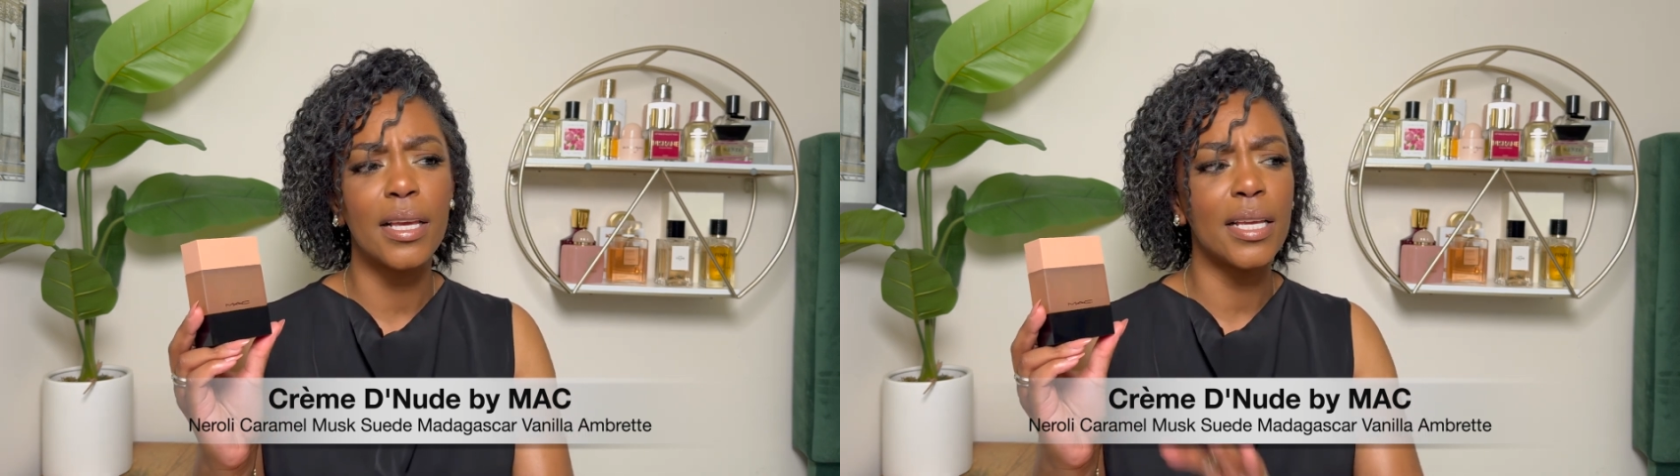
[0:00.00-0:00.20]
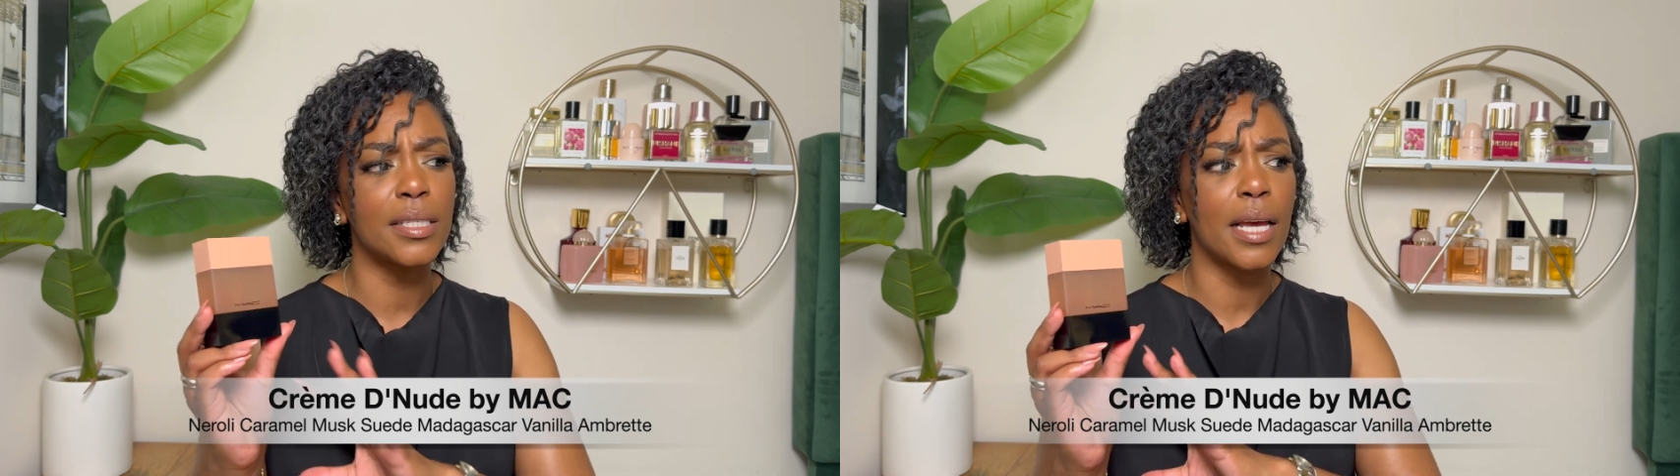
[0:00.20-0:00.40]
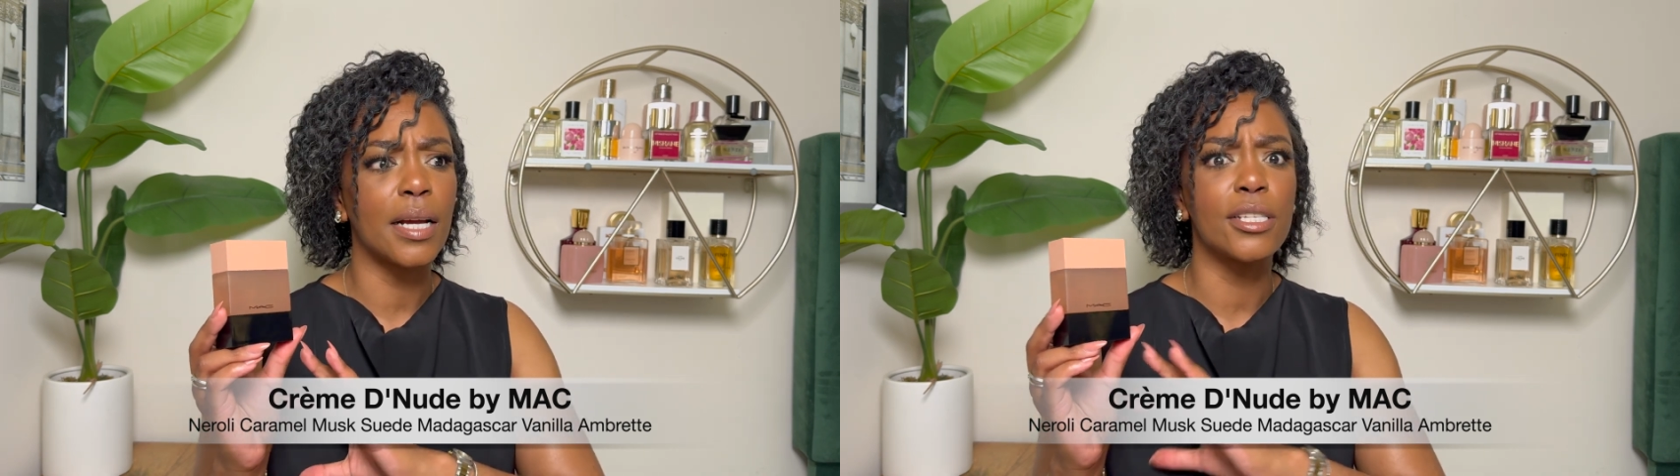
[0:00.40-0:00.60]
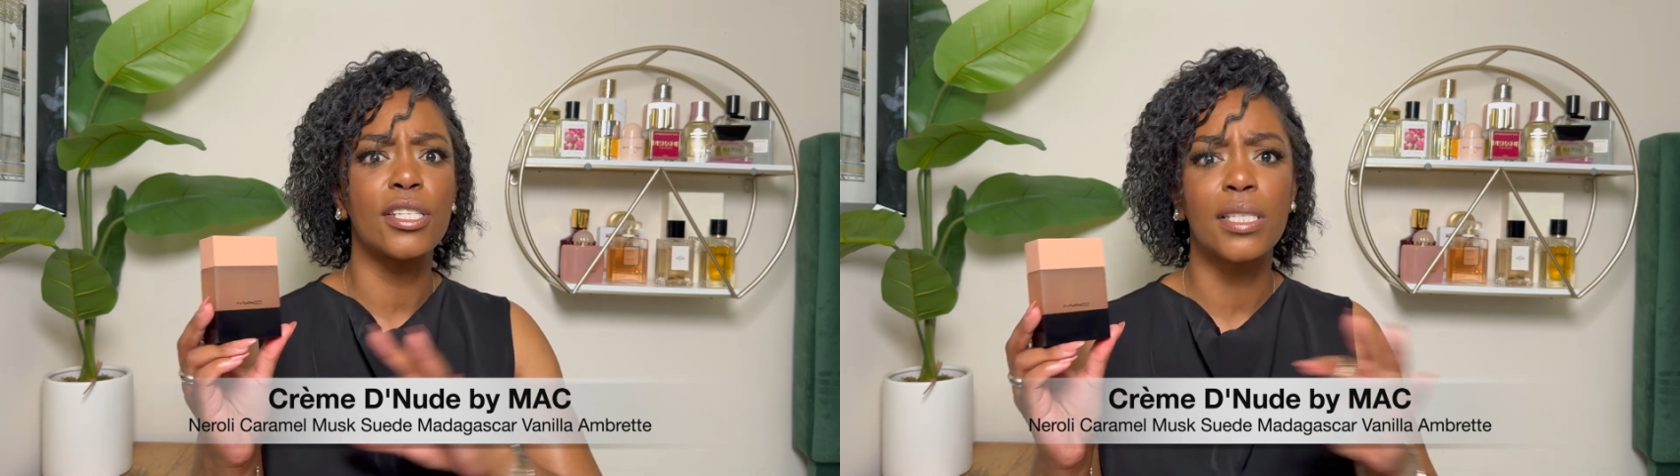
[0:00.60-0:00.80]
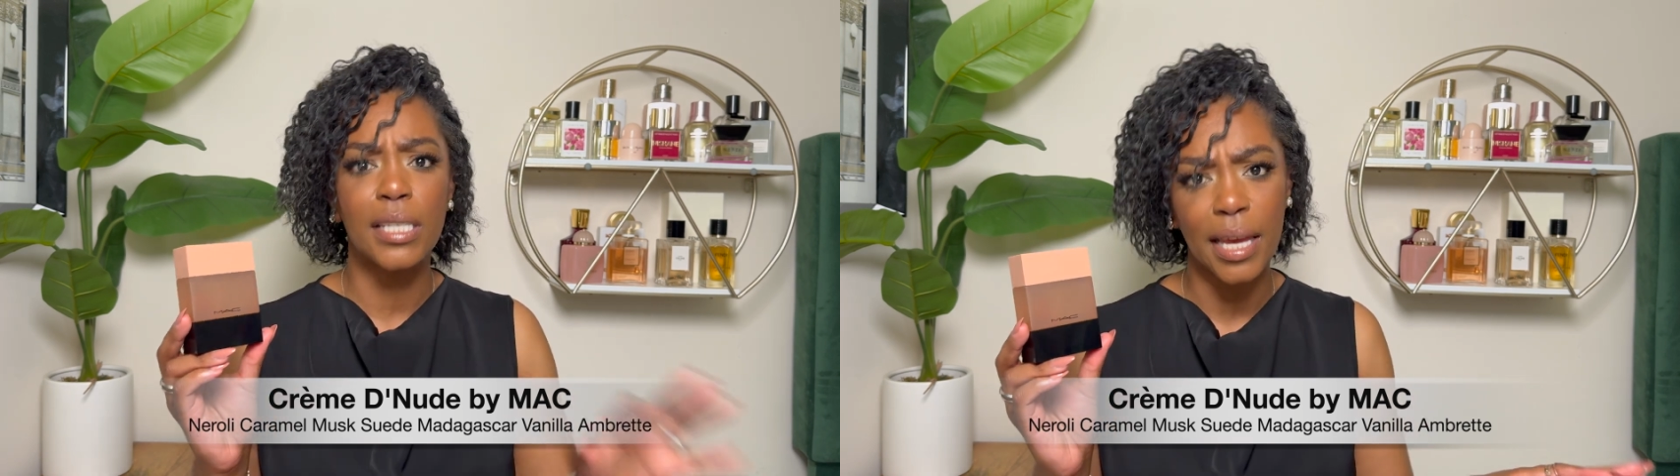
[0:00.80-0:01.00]
is like a
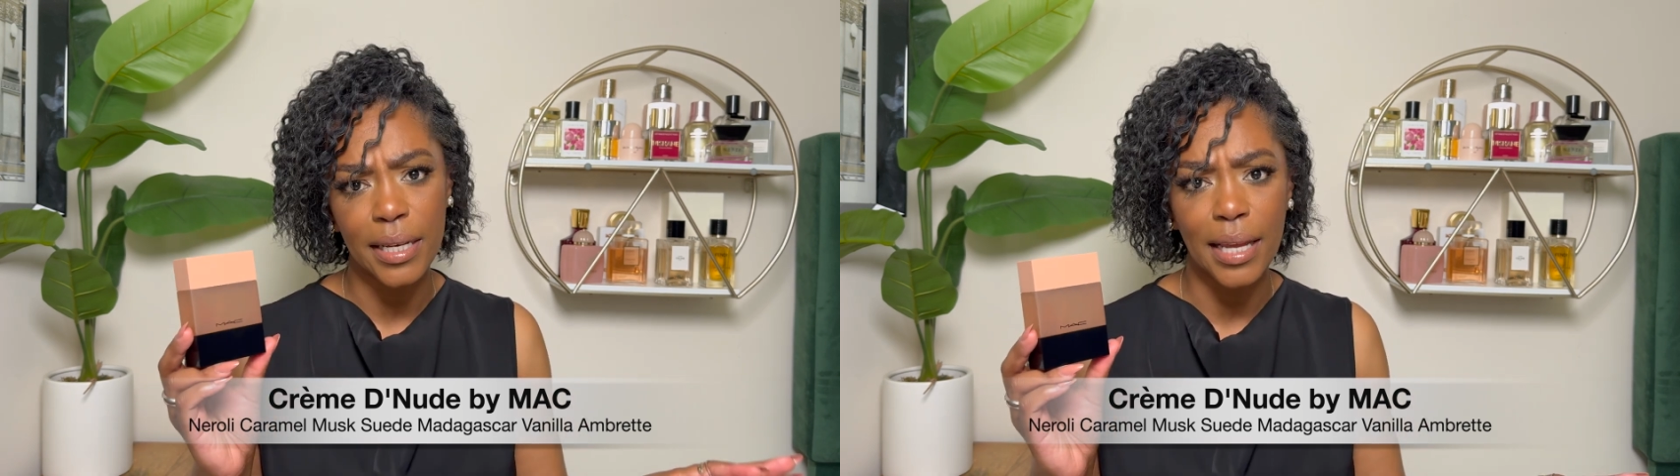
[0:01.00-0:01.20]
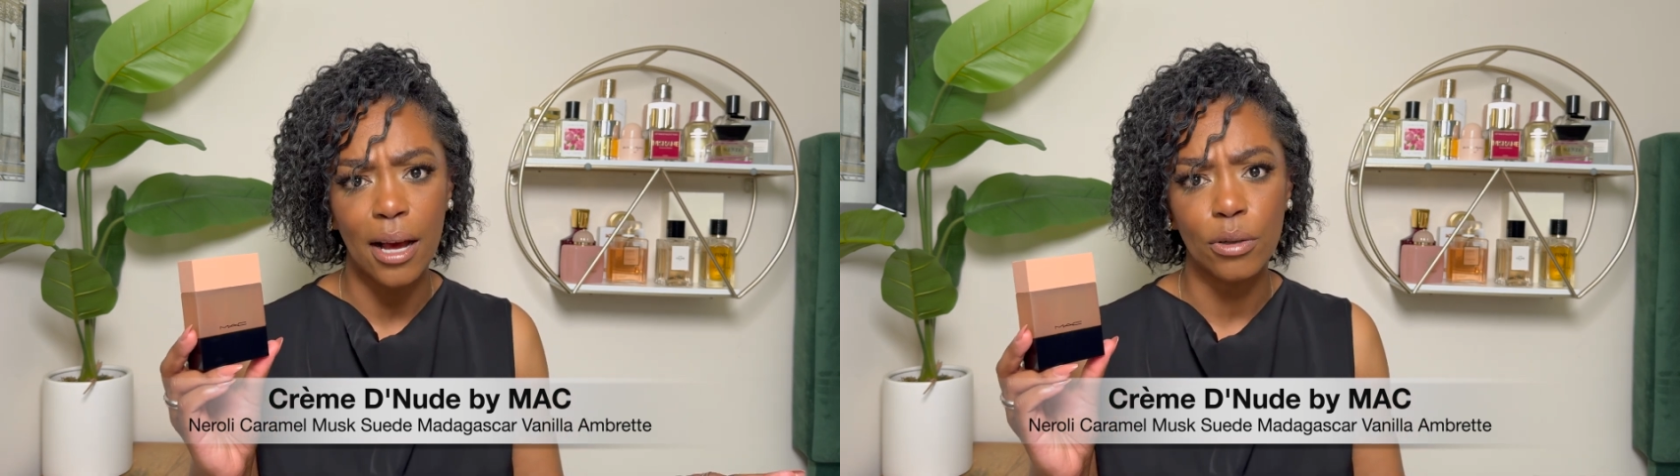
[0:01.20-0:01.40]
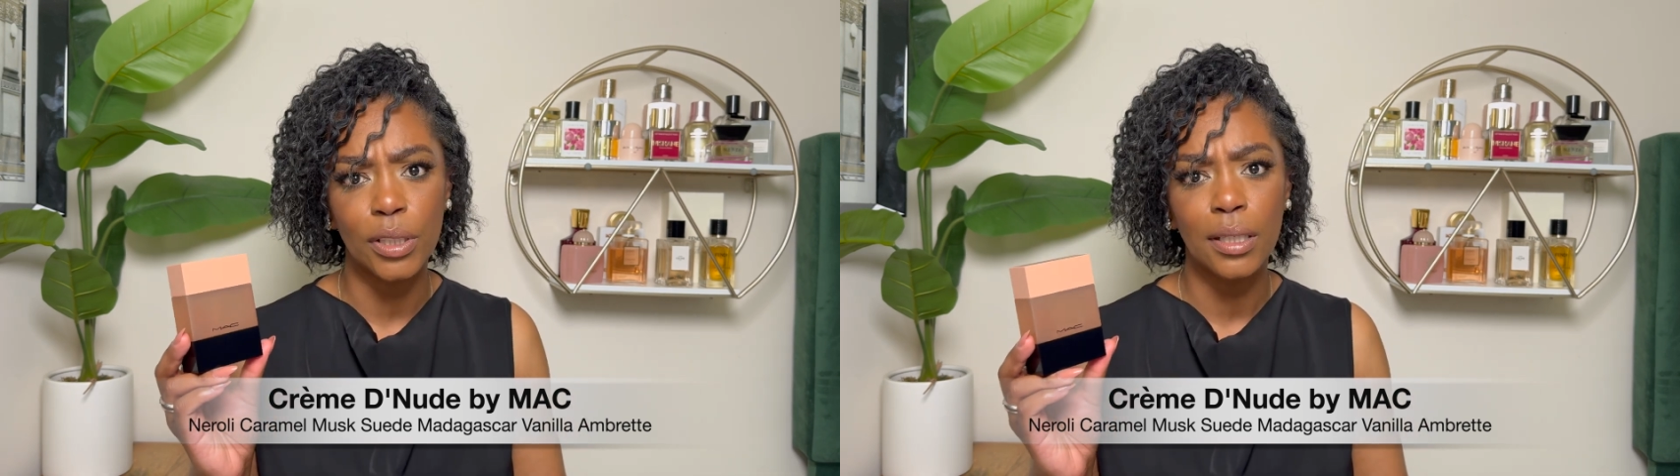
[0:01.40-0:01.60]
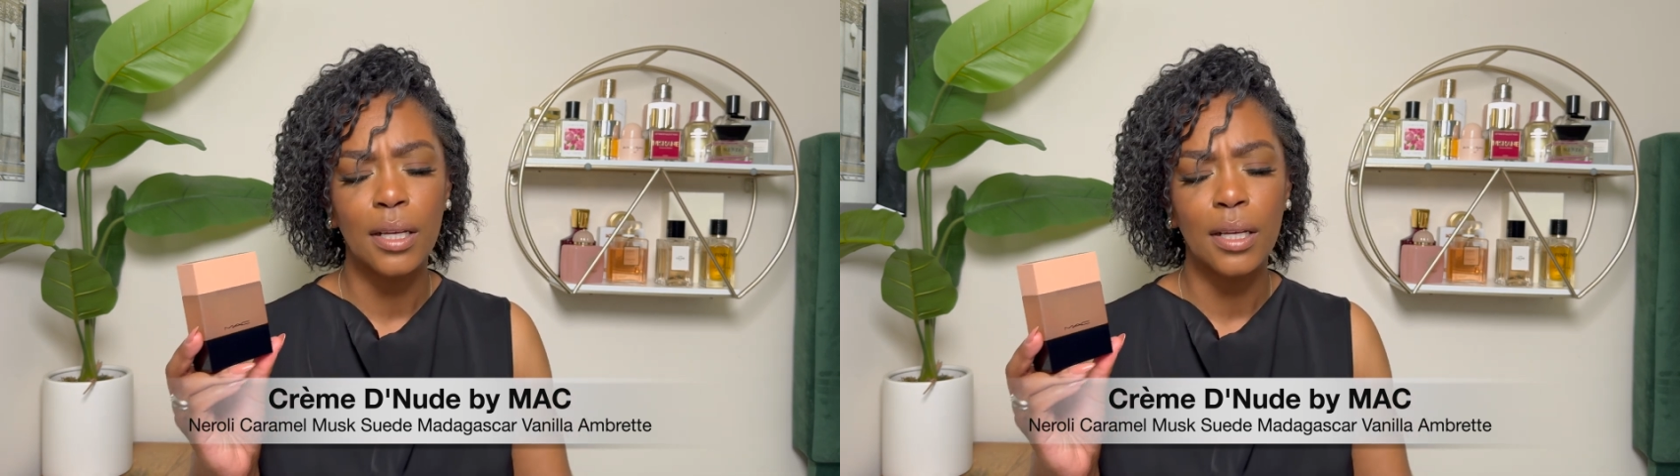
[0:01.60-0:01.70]
standout.